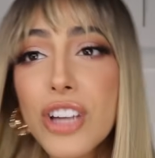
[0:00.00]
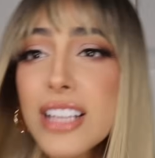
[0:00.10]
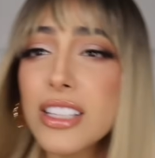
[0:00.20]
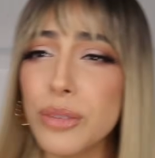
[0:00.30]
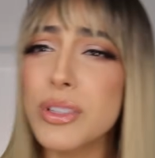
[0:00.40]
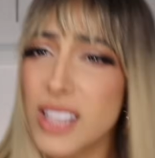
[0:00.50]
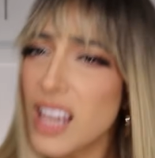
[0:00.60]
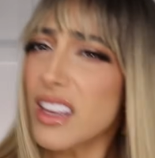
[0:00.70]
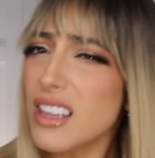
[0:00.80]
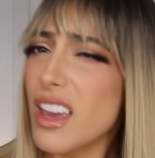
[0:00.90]
translator was
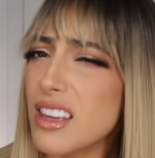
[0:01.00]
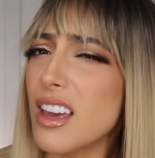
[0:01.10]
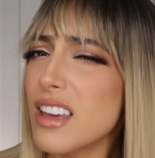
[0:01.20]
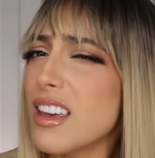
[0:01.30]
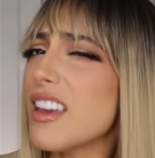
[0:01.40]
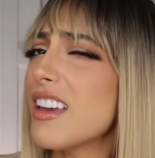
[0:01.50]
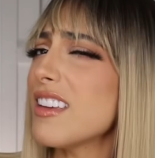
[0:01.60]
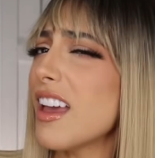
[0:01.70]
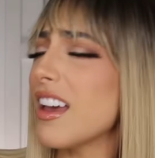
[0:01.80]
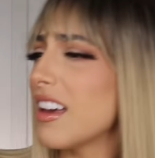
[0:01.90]
like,
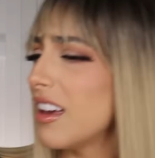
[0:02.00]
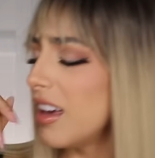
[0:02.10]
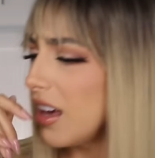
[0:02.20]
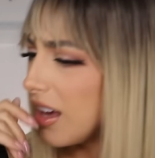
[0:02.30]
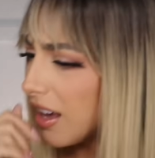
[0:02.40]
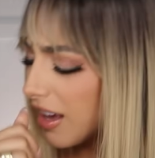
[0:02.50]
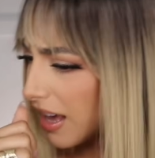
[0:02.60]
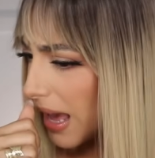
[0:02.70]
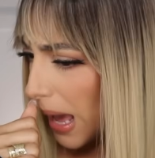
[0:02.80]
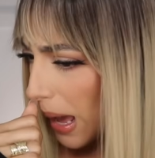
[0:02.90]
yeah.
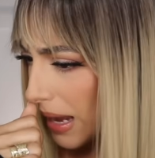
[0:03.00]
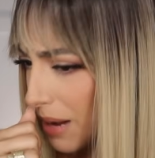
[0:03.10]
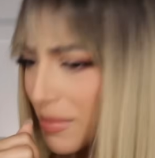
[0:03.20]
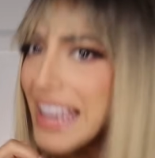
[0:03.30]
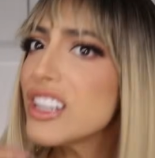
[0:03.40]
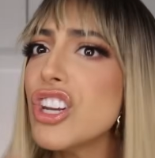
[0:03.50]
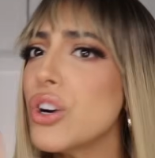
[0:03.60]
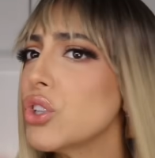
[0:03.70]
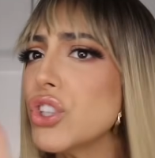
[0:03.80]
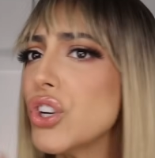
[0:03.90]
And I'm like, no.